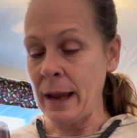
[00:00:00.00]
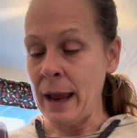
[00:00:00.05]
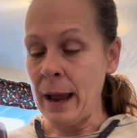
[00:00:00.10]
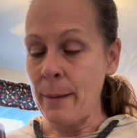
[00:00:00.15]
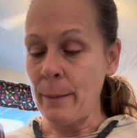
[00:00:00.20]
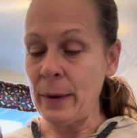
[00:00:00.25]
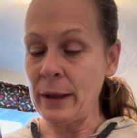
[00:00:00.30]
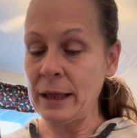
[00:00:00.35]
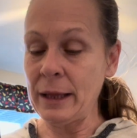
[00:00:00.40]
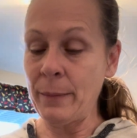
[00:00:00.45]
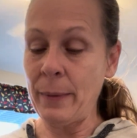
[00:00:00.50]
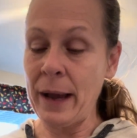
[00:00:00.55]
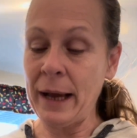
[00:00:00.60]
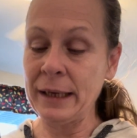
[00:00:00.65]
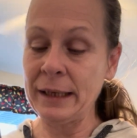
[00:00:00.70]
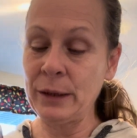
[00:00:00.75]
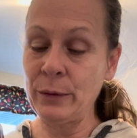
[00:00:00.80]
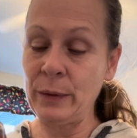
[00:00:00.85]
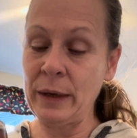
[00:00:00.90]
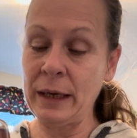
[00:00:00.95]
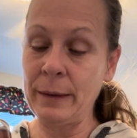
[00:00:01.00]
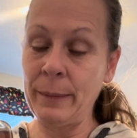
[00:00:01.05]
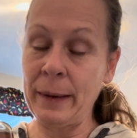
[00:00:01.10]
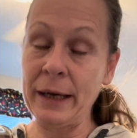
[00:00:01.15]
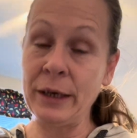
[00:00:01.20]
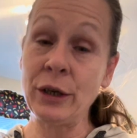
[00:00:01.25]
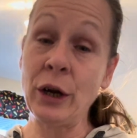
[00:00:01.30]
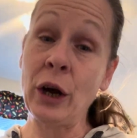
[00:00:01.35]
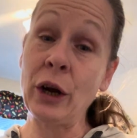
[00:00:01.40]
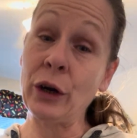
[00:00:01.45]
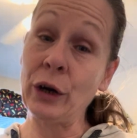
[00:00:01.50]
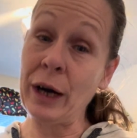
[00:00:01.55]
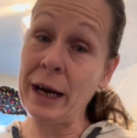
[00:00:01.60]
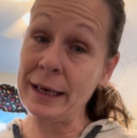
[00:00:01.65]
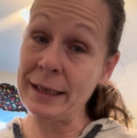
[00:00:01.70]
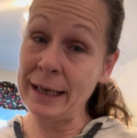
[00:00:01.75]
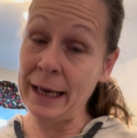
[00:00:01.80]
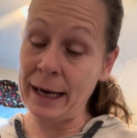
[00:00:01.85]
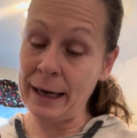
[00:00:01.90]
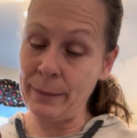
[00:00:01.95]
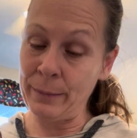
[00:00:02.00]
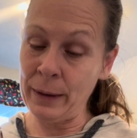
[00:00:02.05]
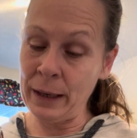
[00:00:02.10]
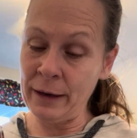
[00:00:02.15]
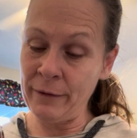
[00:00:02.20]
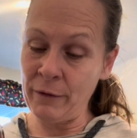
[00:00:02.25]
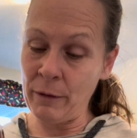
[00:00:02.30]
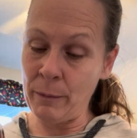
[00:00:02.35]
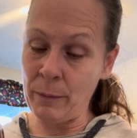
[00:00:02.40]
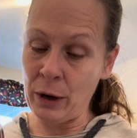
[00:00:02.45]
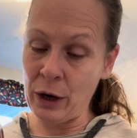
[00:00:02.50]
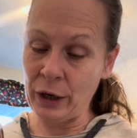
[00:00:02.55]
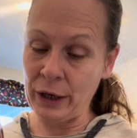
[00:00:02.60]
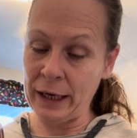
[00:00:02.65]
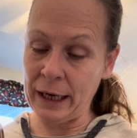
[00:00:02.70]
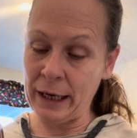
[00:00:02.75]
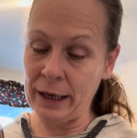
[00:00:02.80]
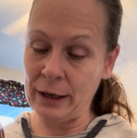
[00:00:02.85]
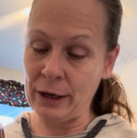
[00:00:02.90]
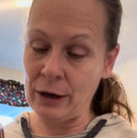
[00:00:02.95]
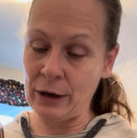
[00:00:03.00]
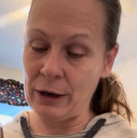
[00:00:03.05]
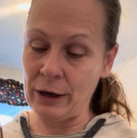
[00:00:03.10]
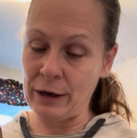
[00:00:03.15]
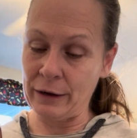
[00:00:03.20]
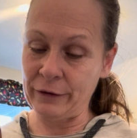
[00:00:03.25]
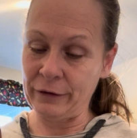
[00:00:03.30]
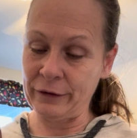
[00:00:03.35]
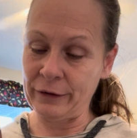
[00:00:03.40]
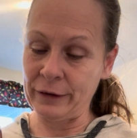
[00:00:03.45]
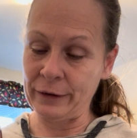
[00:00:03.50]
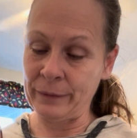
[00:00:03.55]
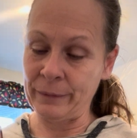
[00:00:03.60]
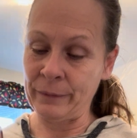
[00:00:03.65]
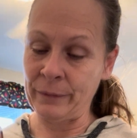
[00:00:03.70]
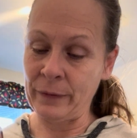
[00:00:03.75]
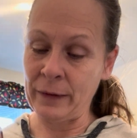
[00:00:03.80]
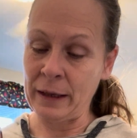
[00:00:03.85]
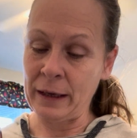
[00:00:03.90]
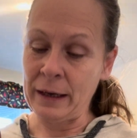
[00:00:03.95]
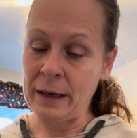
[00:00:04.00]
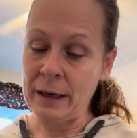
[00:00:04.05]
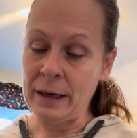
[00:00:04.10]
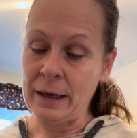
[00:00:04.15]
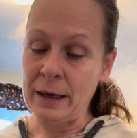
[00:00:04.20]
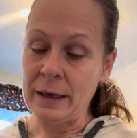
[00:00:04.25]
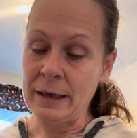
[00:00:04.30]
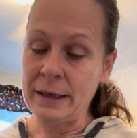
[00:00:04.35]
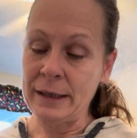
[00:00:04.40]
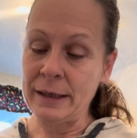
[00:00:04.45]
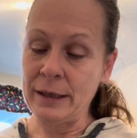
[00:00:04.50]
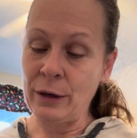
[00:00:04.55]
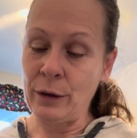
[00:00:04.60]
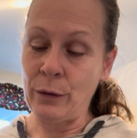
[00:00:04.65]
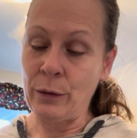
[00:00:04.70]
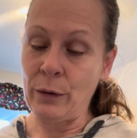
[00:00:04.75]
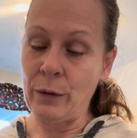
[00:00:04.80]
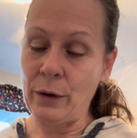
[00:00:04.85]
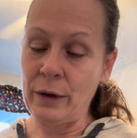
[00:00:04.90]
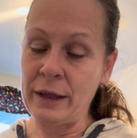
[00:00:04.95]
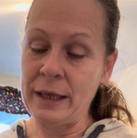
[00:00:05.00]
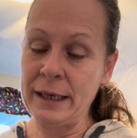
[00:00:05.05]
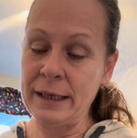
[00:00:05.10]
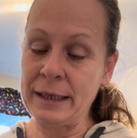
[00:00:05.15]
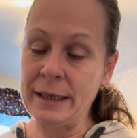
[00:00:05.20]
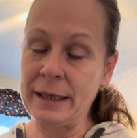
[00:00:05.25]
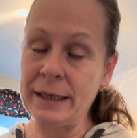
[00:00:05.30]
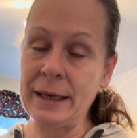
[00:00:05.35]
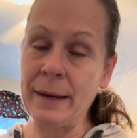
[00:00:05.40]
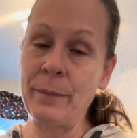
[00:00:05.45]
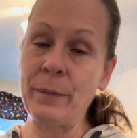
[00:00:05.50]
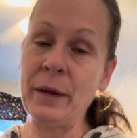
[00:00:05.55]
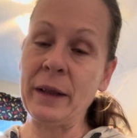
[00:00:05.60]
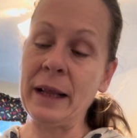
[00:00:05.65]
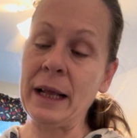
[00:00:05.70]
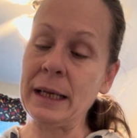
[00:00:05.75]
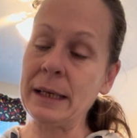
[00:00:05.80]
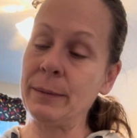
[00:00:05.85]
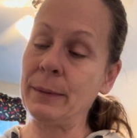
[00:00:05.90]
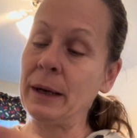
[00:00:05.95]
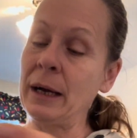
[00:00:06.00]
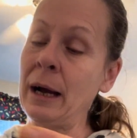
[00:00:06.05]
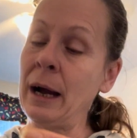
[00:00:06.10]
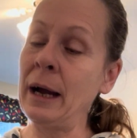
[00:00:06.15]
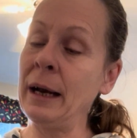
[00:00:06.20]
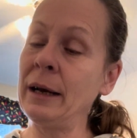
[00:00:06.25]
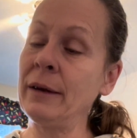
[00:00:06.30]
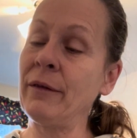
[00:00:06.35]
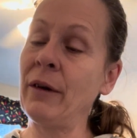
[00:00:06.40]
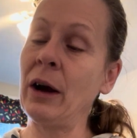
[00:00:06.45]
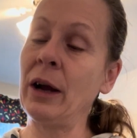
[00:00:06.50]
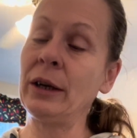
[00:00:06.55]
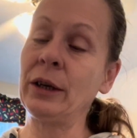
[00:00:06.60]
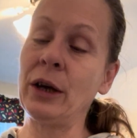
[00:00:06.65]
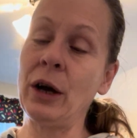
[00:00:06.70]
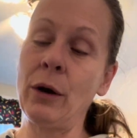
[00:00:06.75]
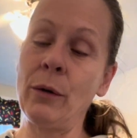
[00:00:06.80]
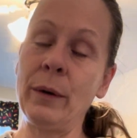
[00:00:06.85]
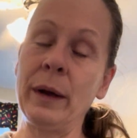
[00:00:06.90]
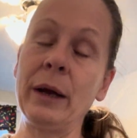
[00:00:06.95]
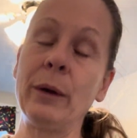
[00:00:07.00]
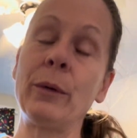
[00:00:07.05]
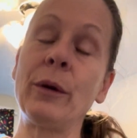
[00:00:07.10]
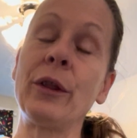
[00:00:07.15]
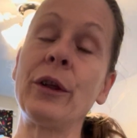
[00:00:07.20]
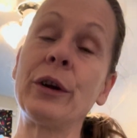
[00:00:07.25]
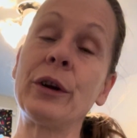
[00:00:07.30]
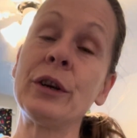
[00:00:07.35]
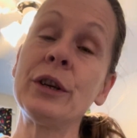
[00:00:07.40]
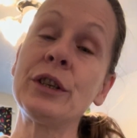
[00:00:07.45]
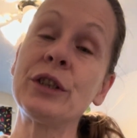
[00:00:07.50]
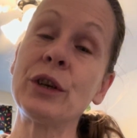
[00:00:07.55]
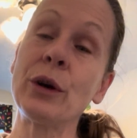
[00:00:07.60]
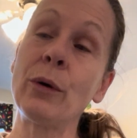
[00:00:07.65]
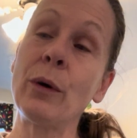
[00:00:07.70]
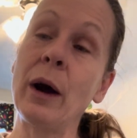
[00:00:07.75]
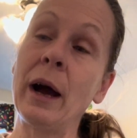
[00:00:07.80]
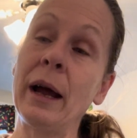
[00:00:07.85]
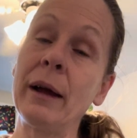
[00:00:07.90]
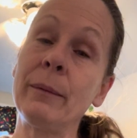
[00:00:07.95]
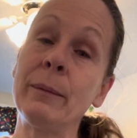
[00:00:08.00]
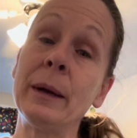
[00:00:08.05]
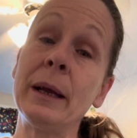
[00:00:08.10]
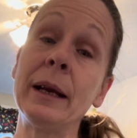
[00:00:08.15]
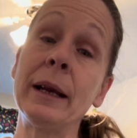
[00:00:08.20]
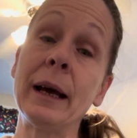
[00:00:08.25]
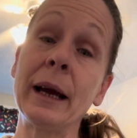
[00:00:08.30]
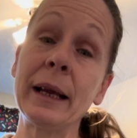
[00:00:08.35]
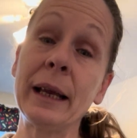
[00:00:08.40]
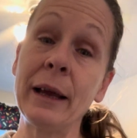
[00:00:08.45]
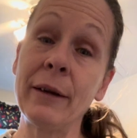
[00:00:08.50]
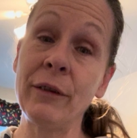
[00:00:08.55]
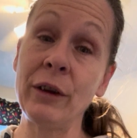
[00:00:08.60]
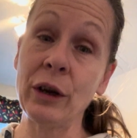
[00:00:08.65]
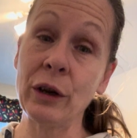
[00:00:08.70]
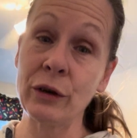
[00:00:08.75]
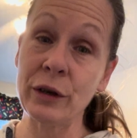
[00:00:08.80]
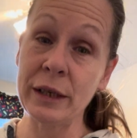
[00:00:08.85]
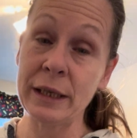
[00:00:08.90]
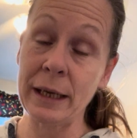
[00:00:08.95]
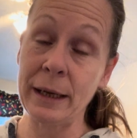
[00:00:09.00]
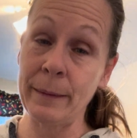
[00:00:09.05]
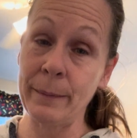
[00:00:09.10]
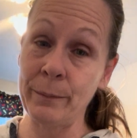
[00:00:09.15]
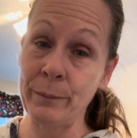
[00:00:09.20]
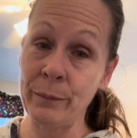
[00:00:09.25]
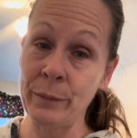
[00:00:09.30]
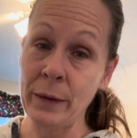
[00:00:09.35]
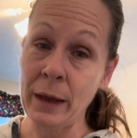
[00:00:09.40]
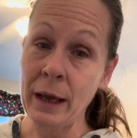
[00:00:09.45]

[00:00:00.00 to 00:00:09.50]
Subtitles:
but the past week my daughter has had a bit of a barking cough. So this is something that's been kind of ongoing with her. So I've been giving her some